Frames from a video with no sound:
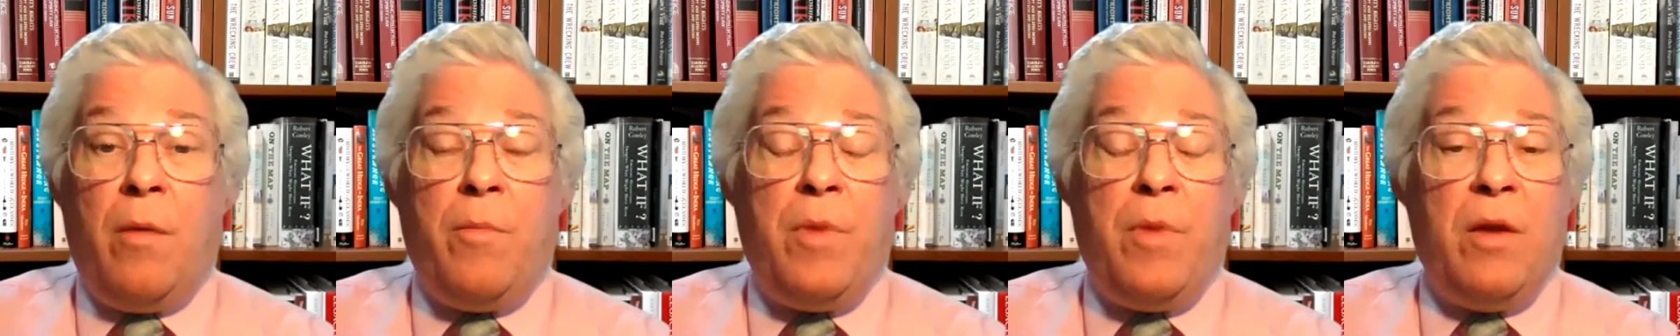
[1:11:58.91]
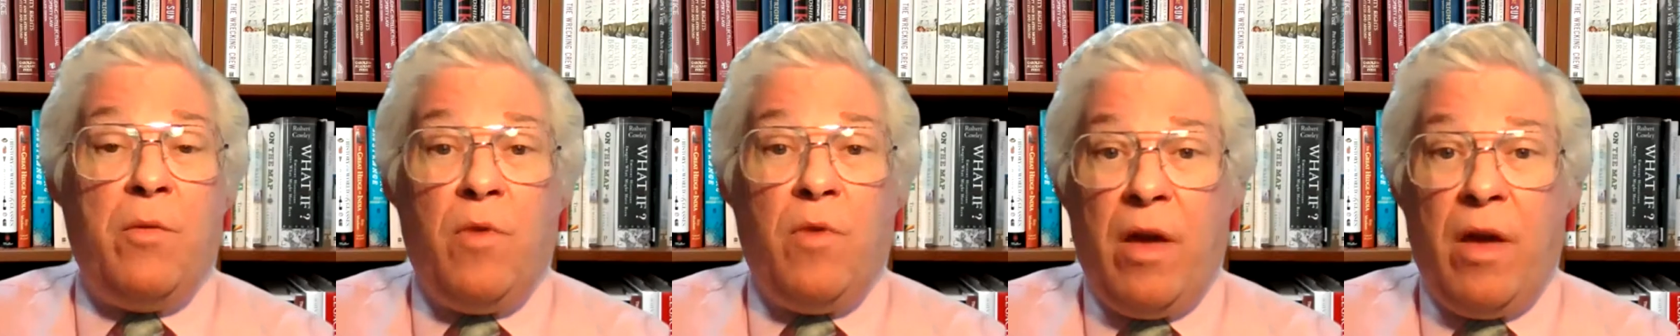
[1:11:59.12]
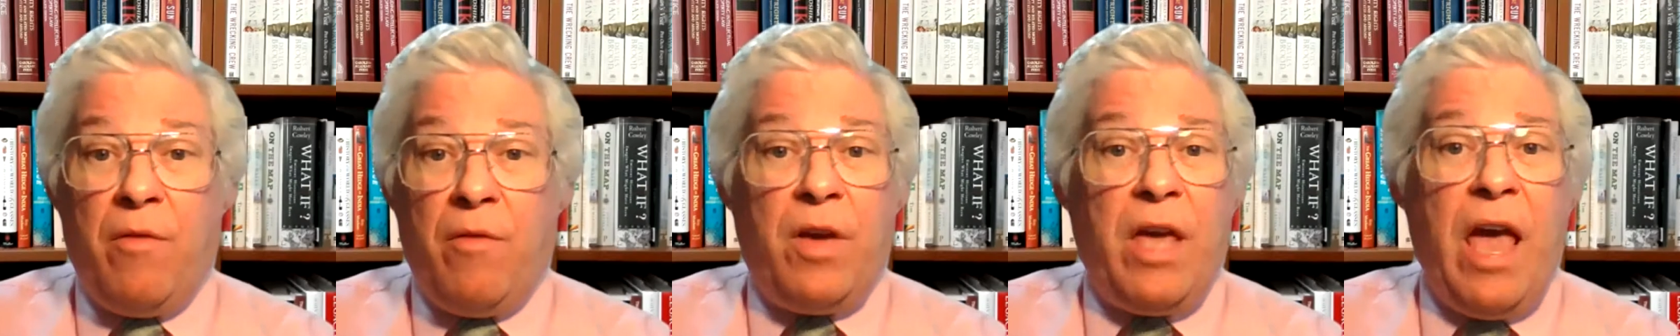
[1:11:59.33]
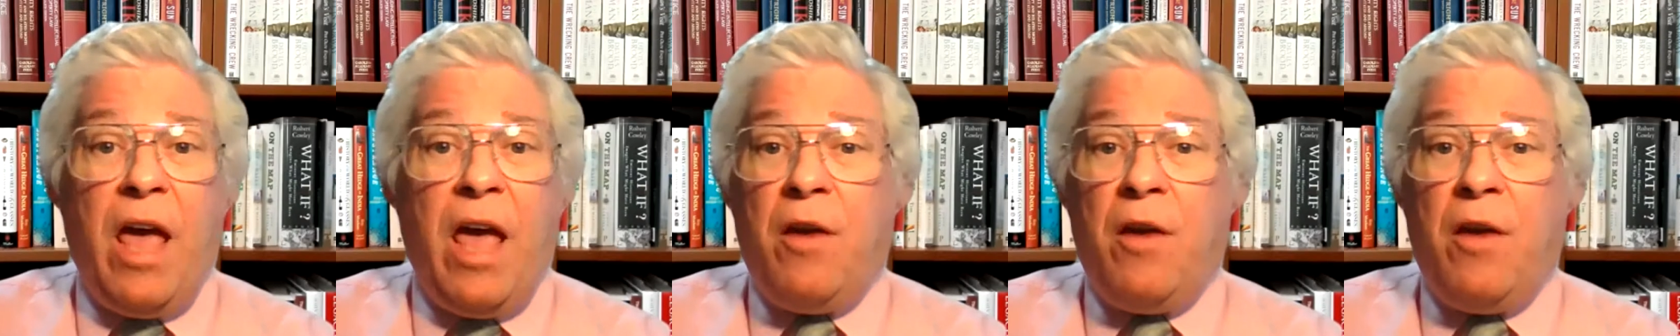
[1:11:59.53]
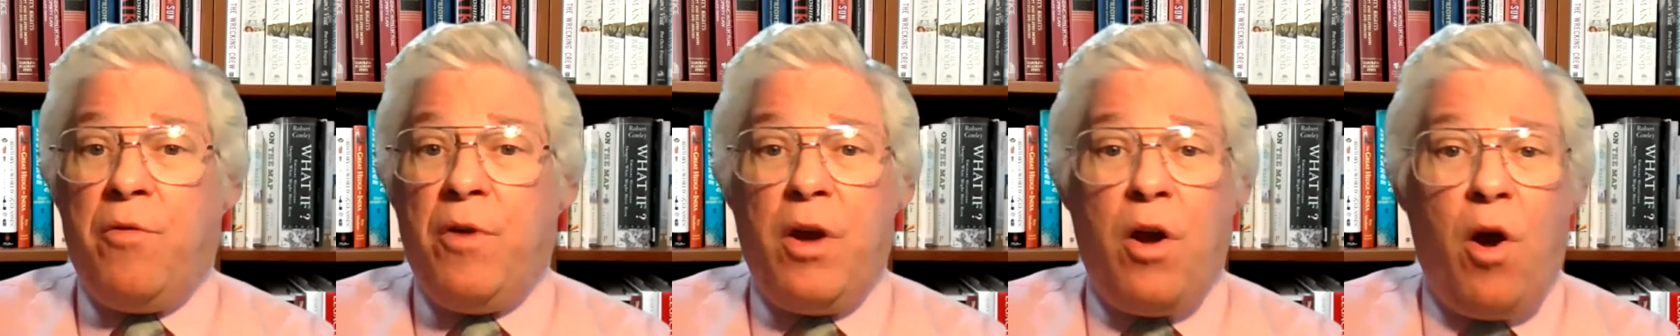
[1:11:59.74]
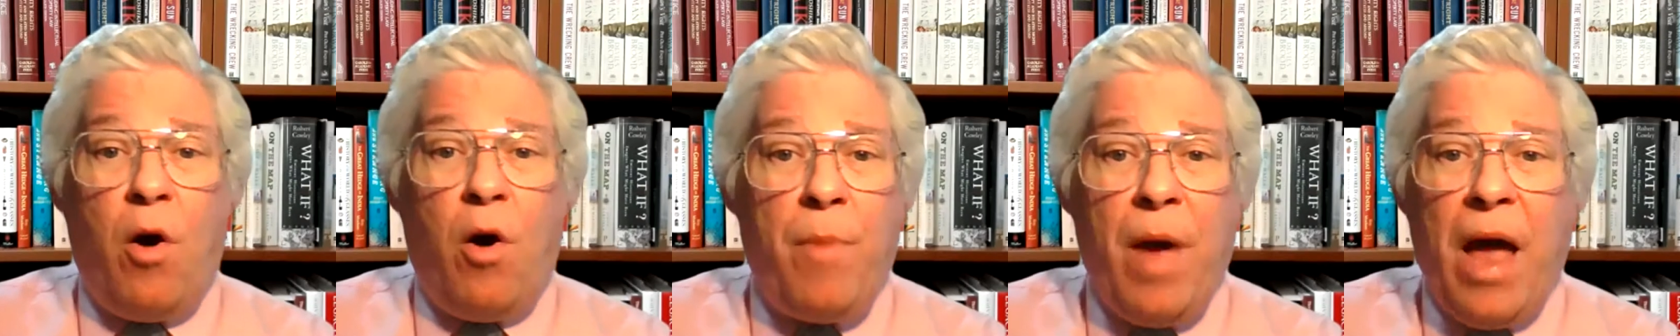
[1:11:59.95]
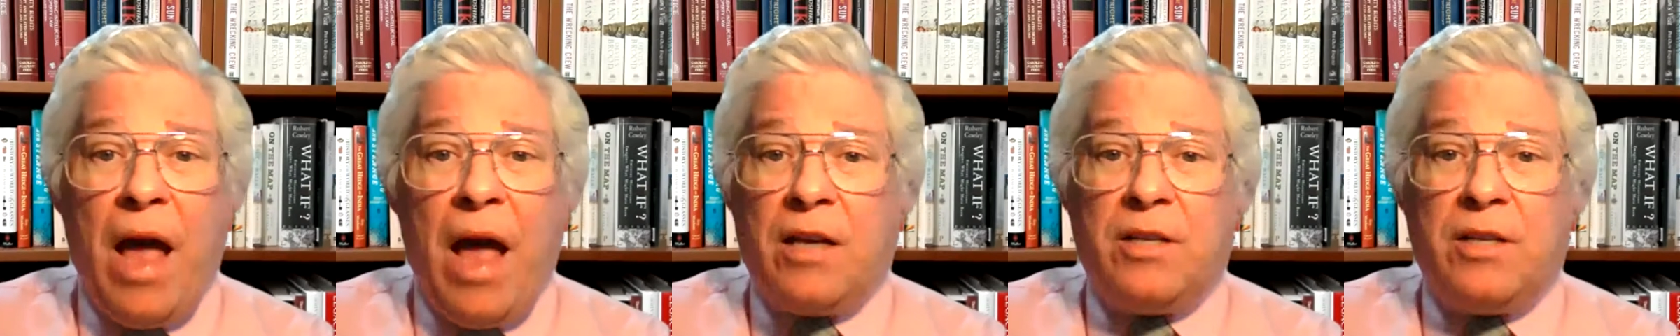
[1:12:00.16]
I mean, if we
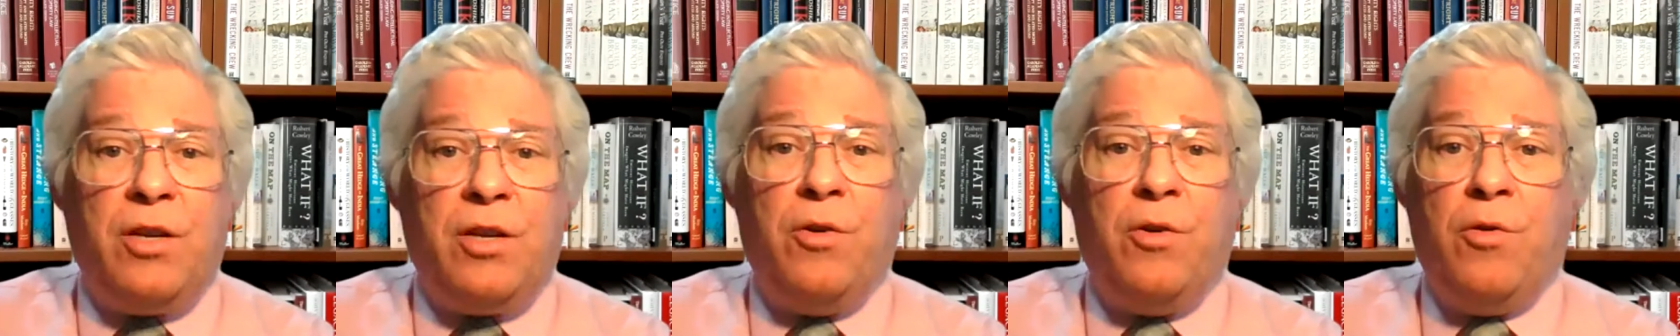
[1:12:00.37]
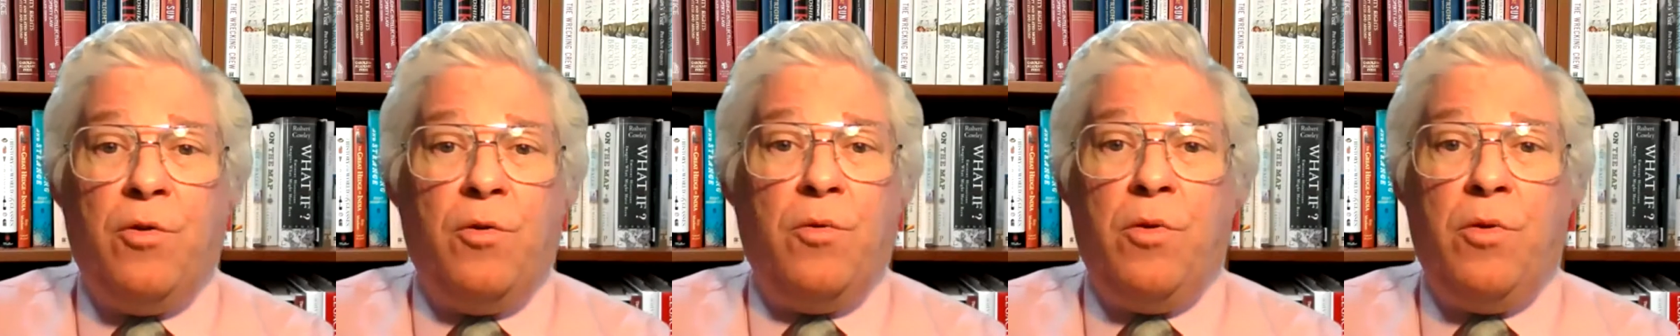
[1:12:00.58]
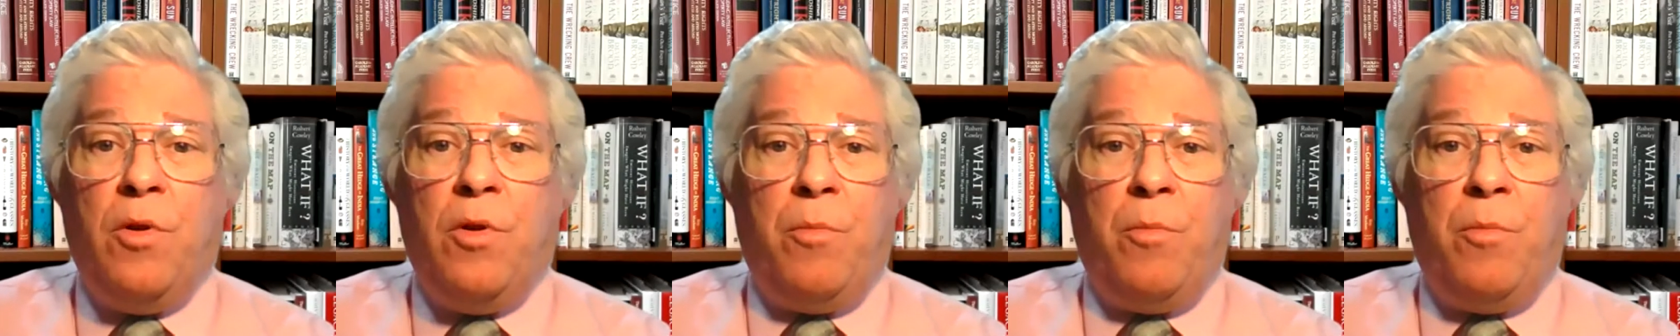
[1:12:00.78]
go back to